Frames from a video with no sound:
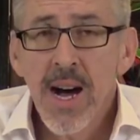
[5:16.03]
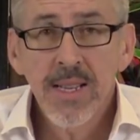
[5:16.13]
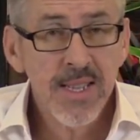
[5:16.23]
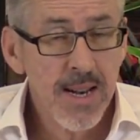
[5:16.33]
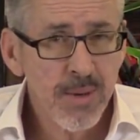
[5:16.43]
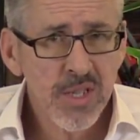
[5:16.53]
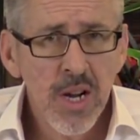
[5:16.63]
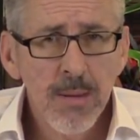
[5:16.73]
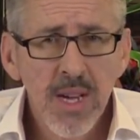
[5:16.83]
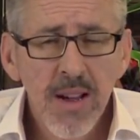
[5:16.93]
Set up a
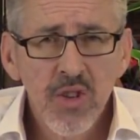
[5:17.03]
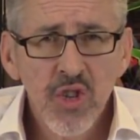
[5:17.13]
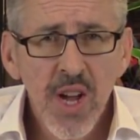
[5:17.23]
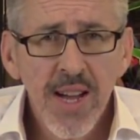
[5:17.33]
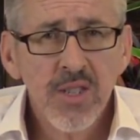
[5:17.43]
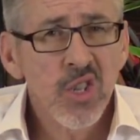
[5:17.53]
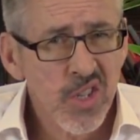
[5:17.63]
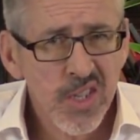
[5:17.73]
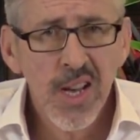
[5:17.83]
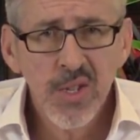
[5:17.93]
time to have a chat to
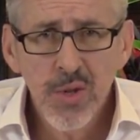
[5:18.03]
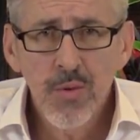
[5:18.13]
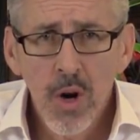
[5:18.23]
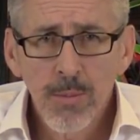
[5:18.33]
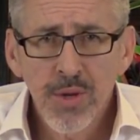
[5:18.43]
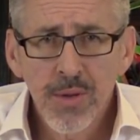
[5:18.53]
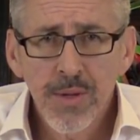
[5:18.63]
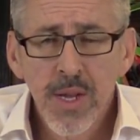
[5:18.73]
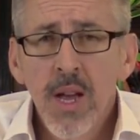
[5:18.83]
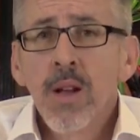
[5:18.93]
discuss your options.